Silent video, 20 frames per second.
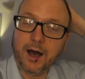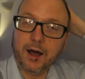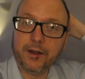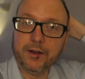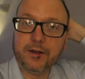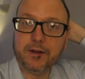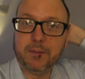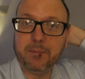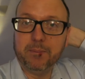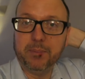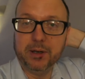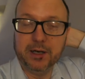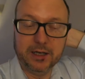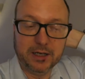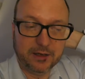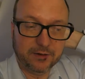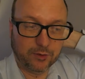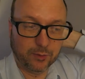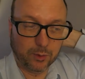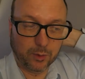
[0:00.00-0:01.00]

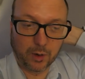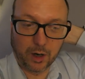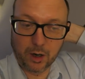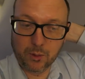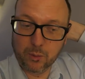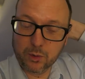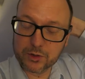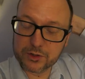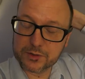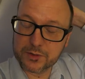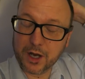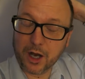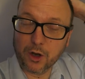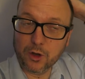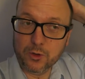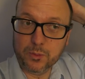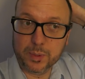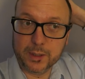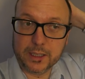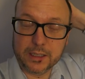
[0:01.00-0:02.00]
Unbelievable. I was
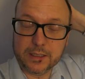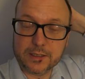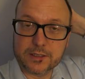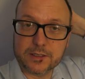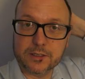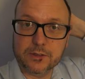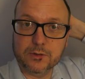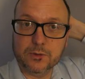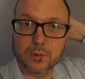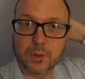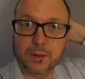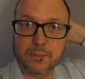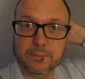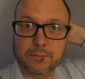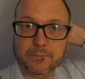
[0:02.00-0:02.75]
hoping to